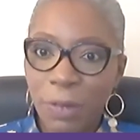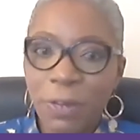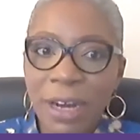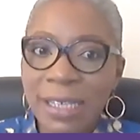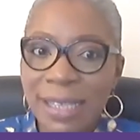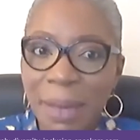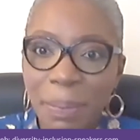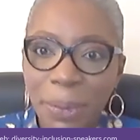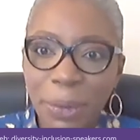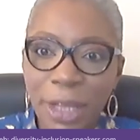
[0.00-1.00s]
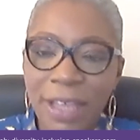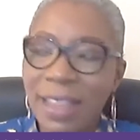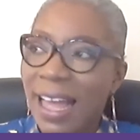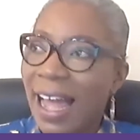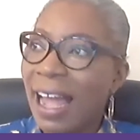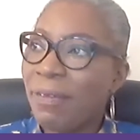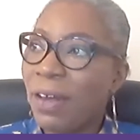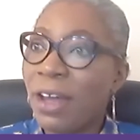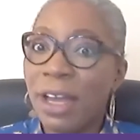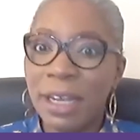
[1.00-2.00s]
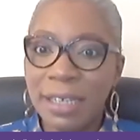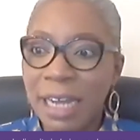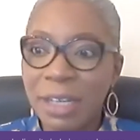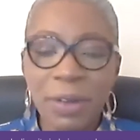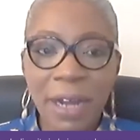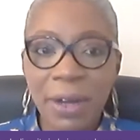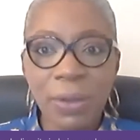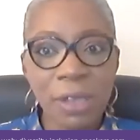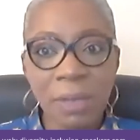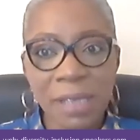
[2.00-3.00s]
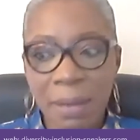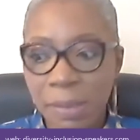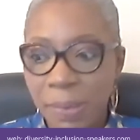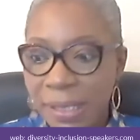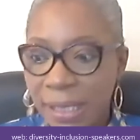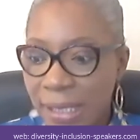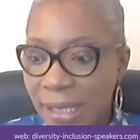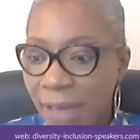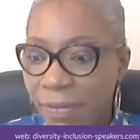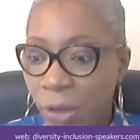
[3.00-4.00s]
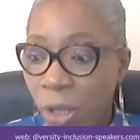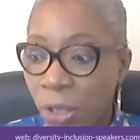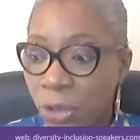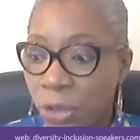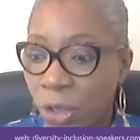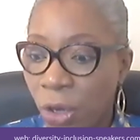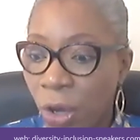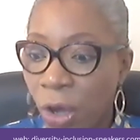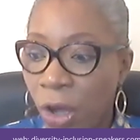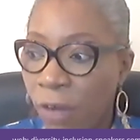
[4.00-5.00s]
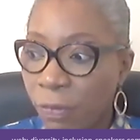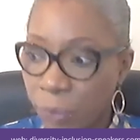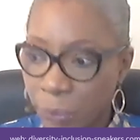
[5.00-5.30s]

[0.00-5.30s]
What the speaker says: For example, I've heard, I know sometimes businesses have a culture of,